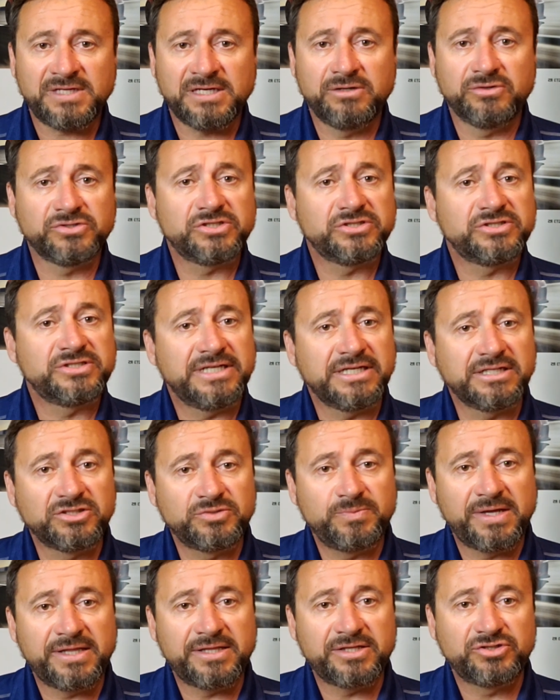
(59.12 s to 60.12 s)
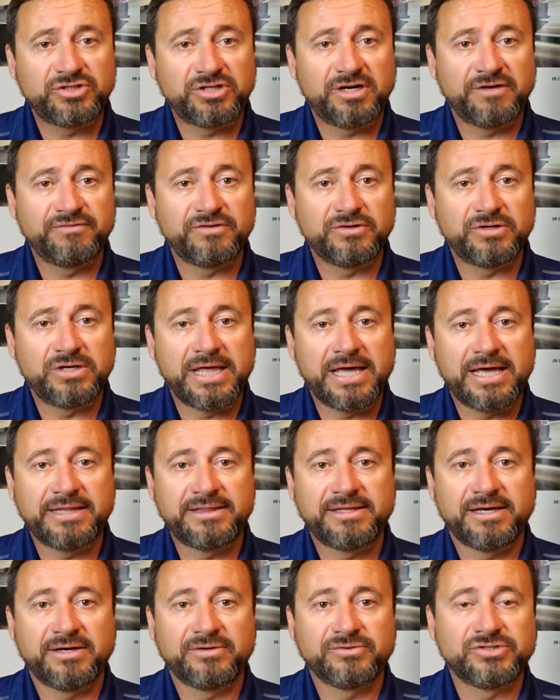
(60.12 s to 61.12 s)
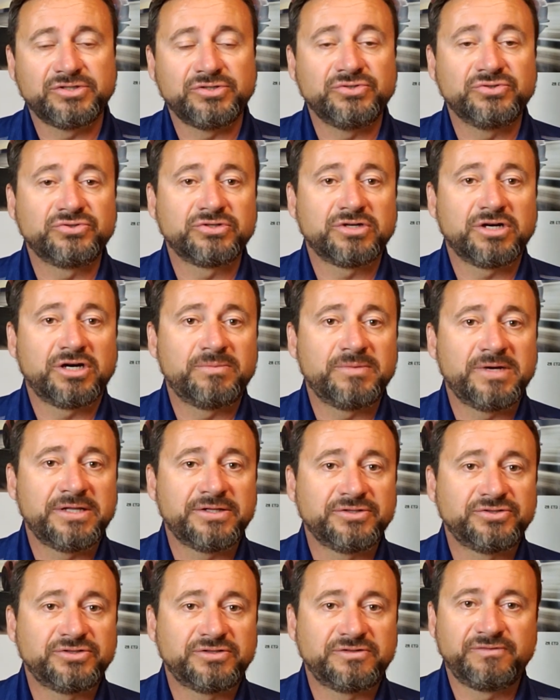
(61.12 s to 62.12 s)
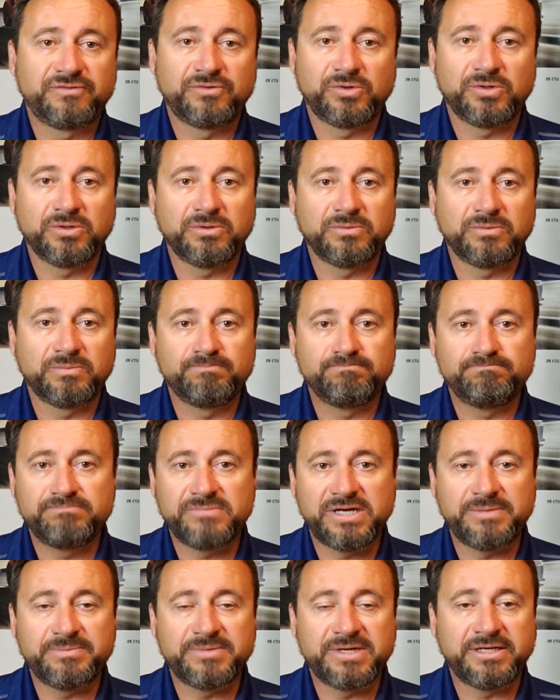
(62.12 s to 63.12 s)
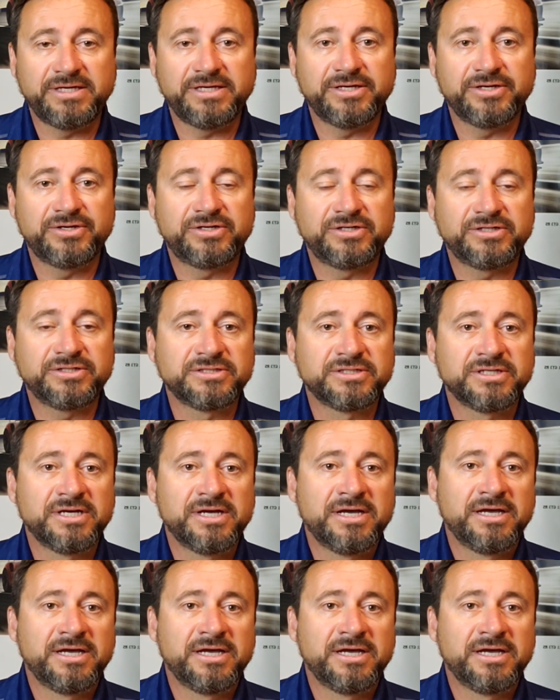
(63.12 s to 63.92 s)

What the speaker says: I was a sales manager after that. I was a used car manager for many, many years.